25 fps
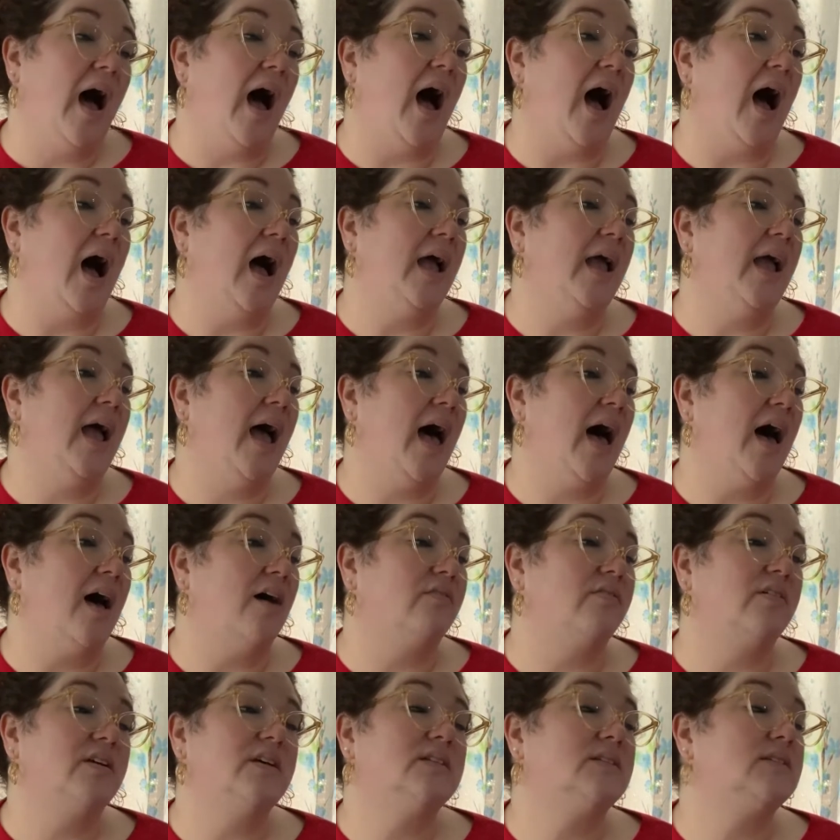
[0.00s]
I
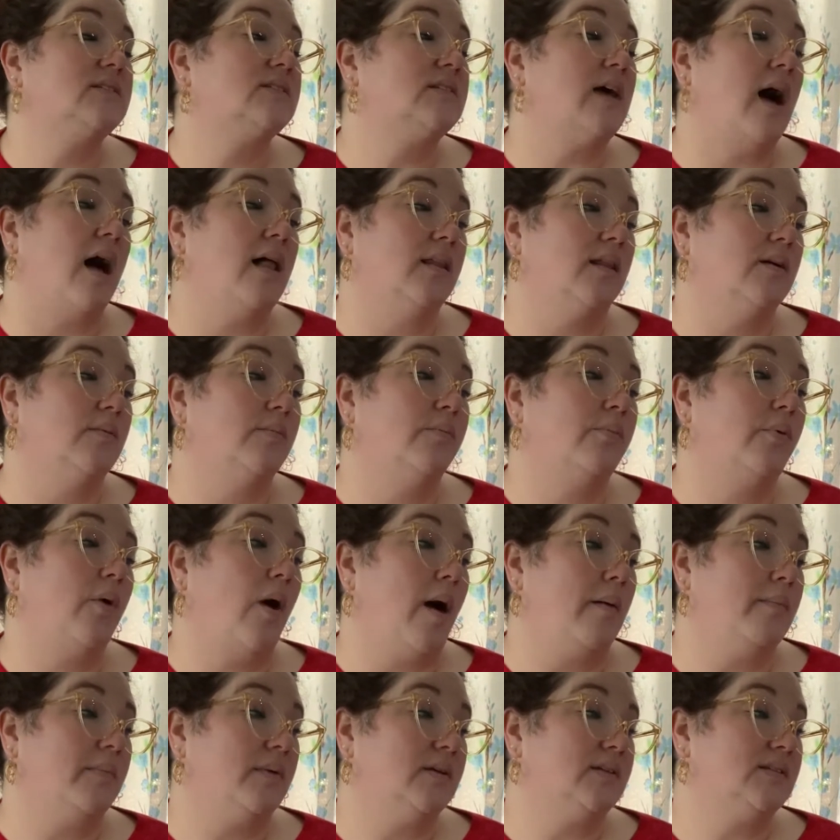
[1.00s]
have his solemn
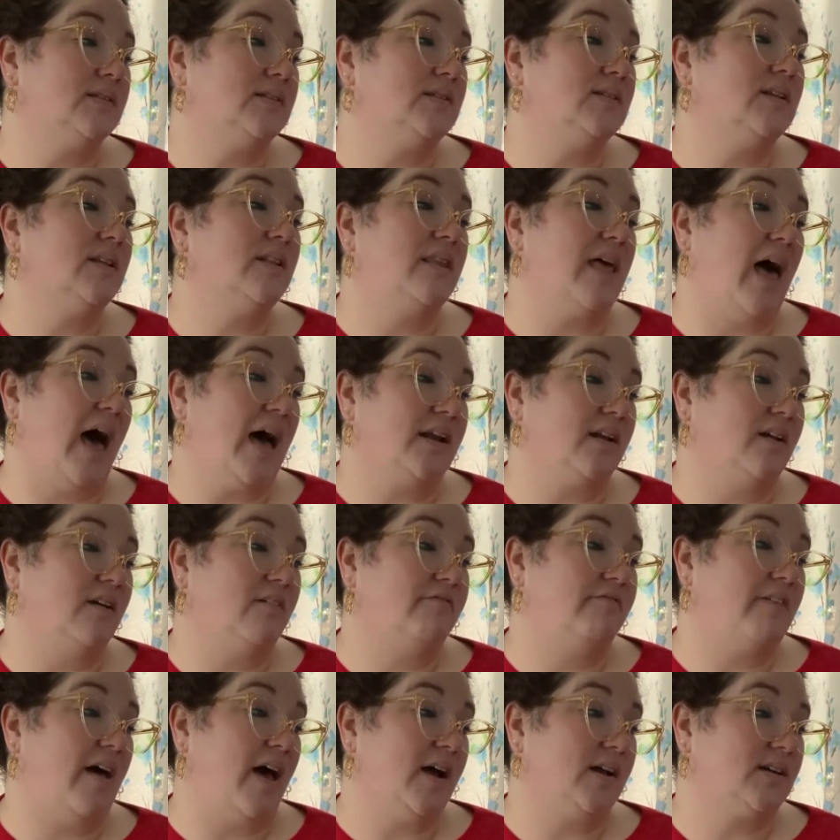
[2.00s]
promise to that
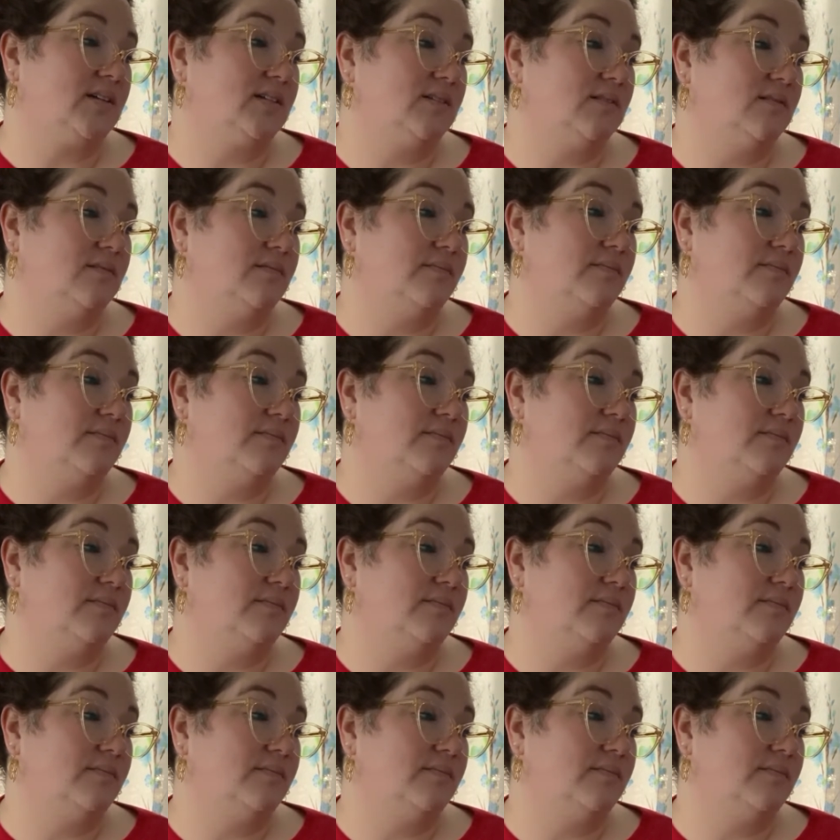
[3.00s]
effect."